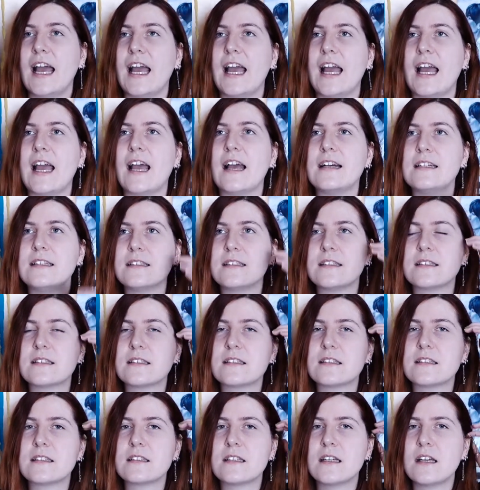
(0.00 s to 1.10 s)

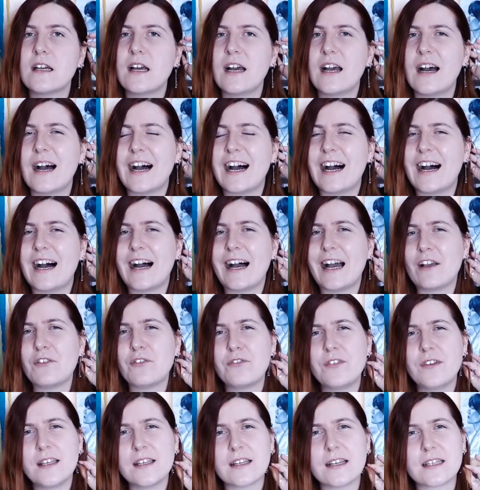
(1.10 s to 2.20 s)
And I
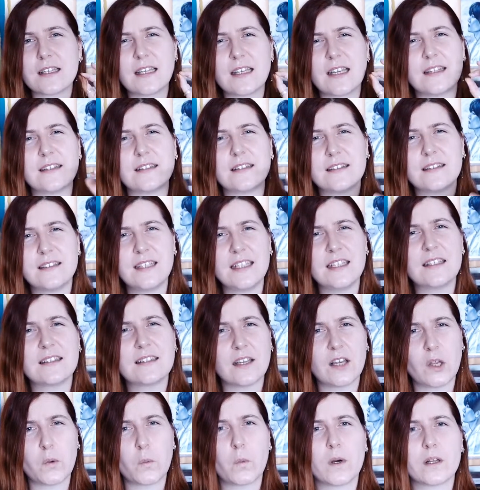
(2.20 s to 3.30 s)
think I can tick
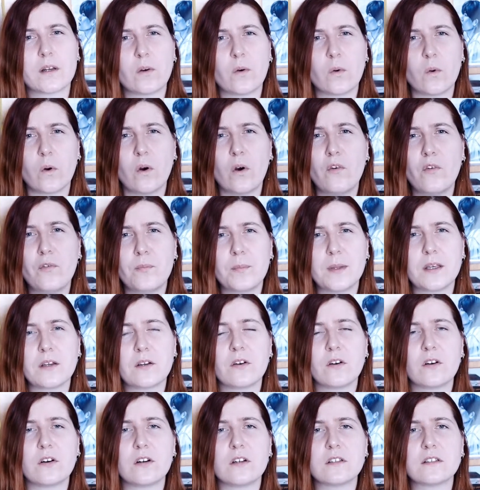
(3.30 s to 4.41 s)
that one off
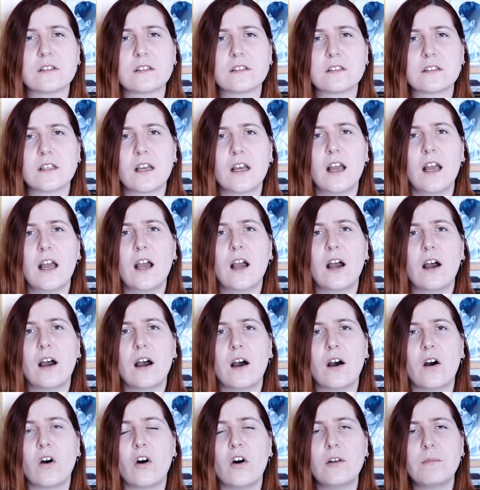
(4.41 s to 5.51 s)
because
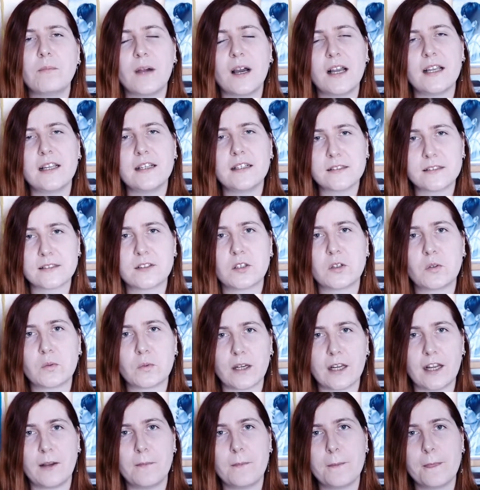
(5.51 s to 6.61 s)
on my
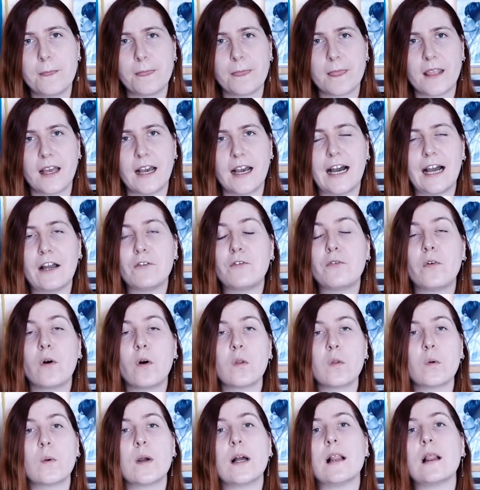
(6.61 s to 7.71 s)
Instagram I
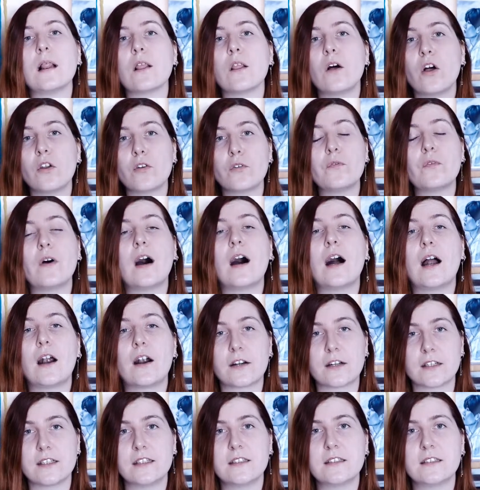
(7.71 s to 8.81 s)
follow a lot of
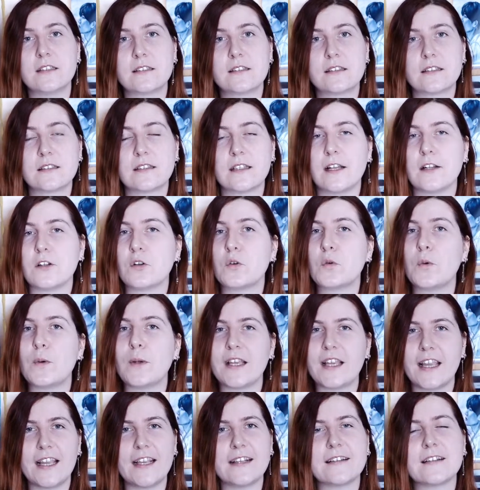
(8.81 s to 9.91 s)
artists that
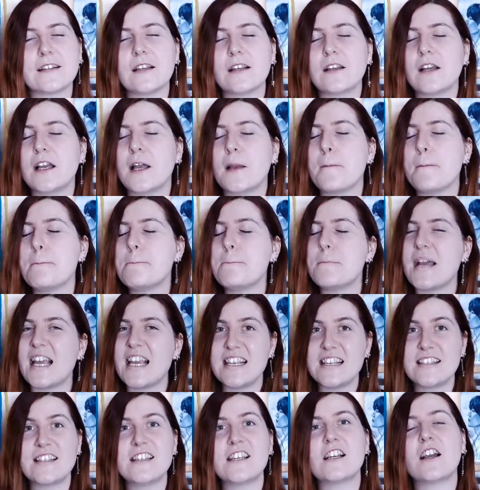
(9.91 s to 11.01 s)
create
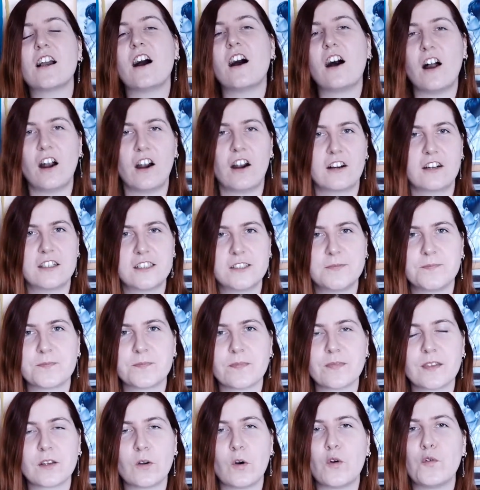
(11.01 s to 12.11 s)
amazing art
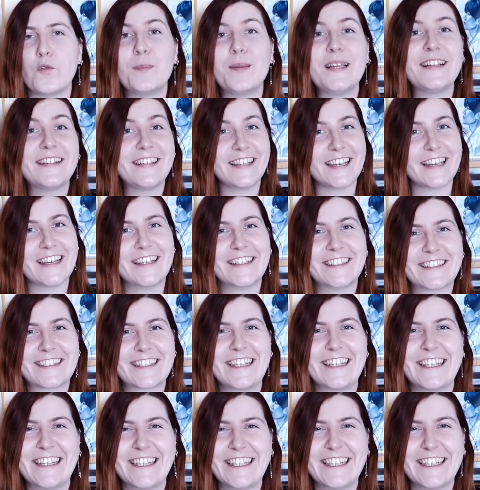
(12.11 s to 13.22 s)
of
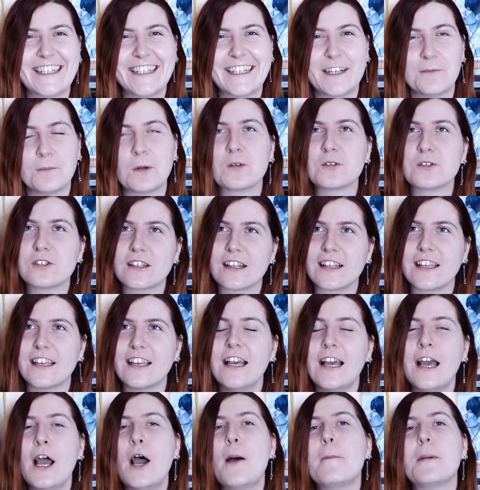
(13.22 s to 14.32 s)
BTS
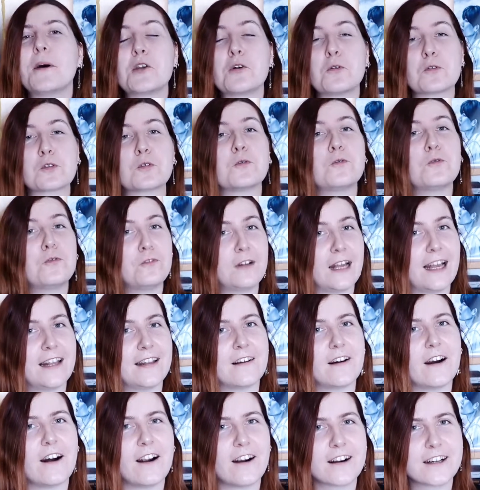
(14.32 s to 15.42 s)
mostly, but also
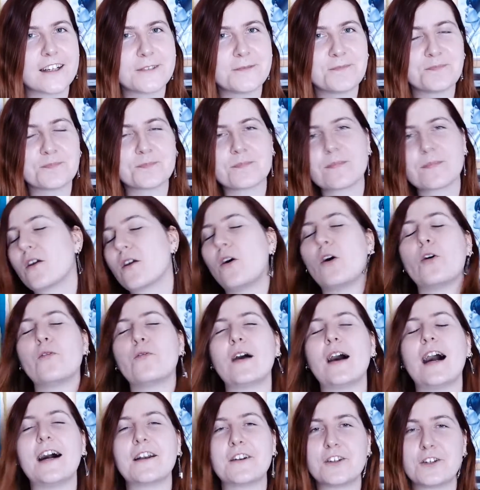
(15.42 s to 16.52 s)
fan art
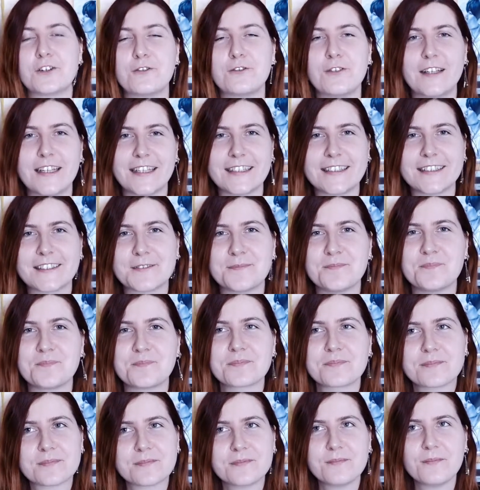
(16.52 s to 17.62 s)
of other things.
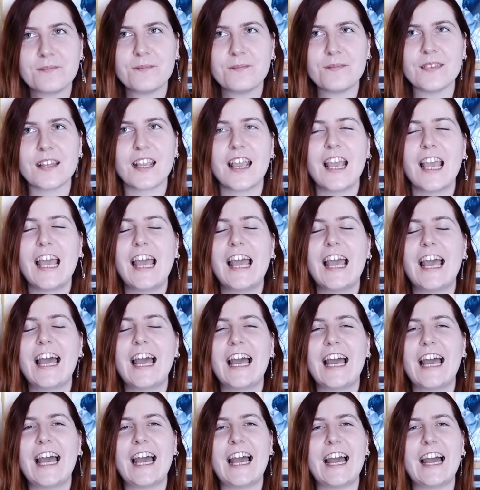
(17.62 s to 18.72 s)

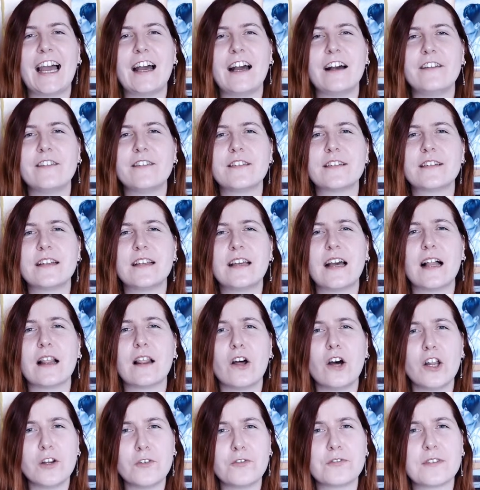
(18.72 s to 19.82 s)
And a
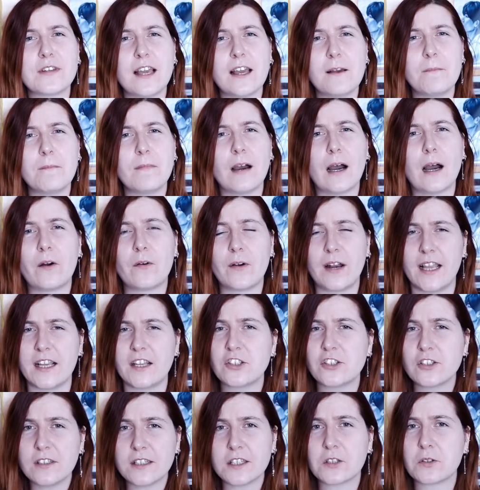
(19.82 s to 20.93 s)
lot of them are
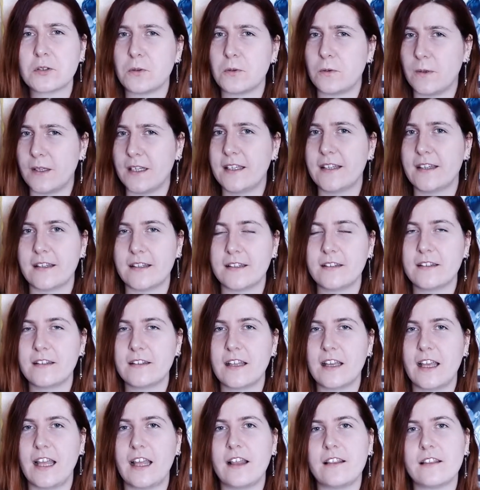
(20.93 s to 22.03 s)
actually
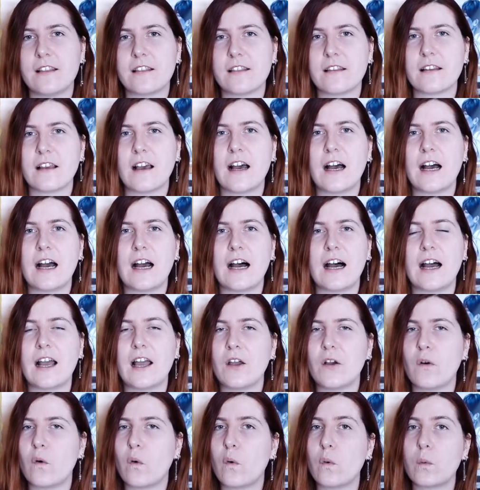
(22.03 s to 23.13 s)
Korean, and
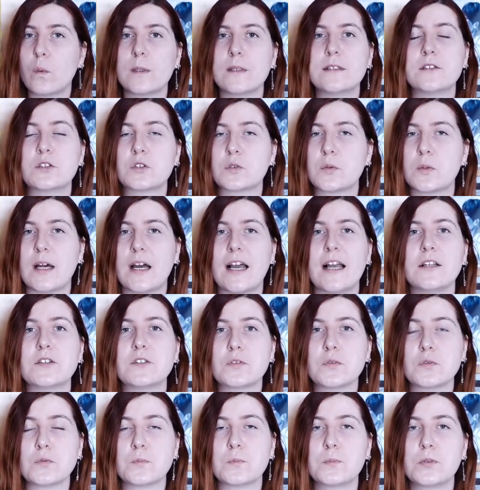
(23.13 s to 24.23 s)
I always try
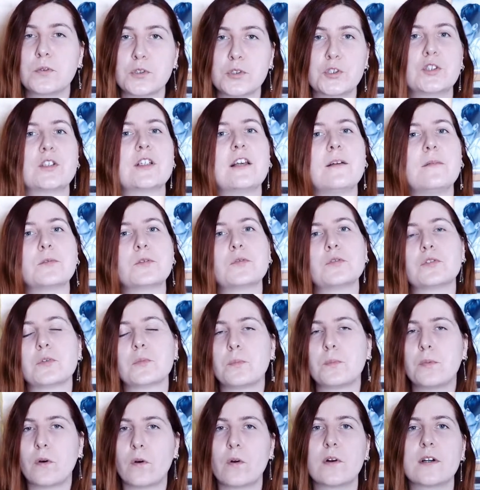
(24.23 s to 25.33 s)
to push them, to
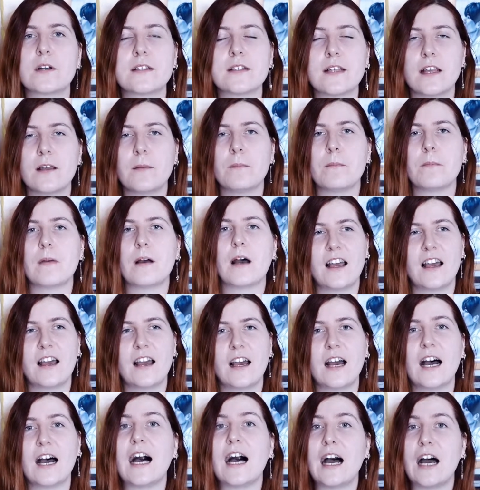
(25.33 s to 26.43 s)
support them.
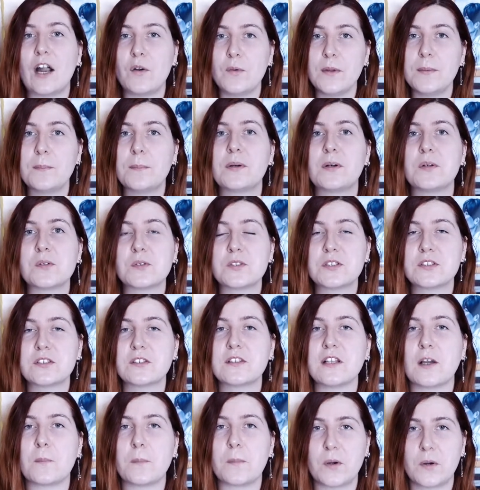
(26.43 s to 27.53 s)
I
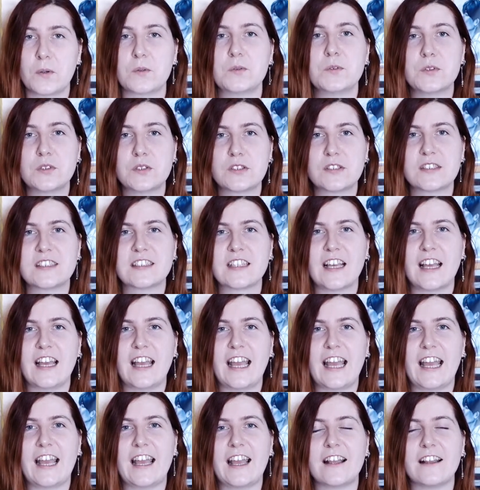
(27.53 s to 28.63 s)
repost their posts
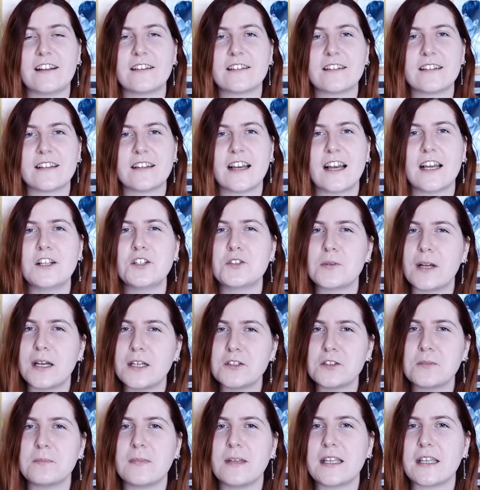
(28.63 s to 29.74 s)
and I try
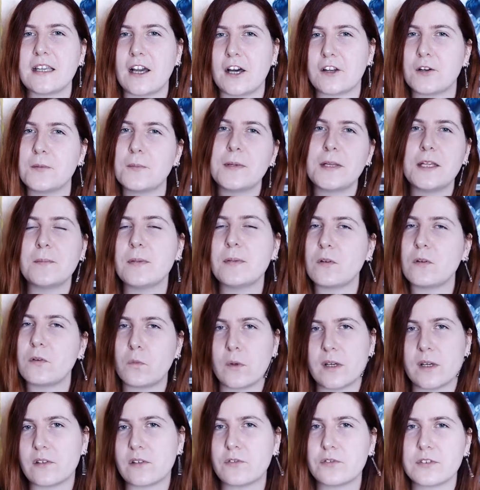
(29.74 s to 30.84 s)
to make other people
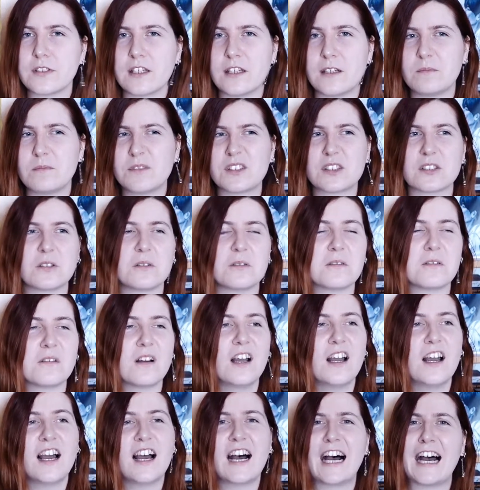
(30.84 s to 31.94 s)
aware of them, so
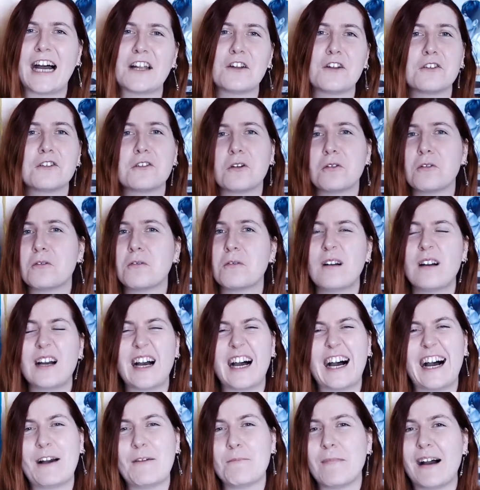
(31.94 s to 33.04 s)
I don't know,
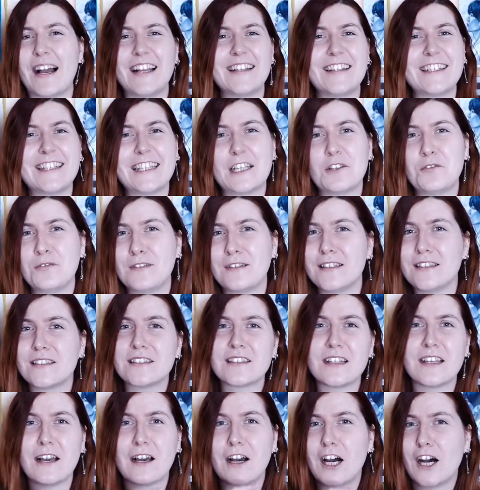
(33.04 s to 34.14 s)
I might give
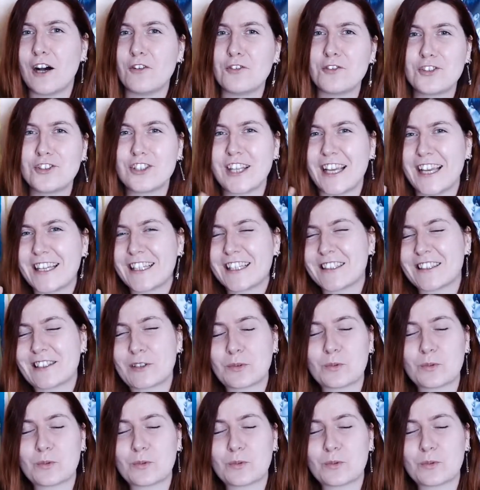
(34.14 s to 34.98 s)
this a half check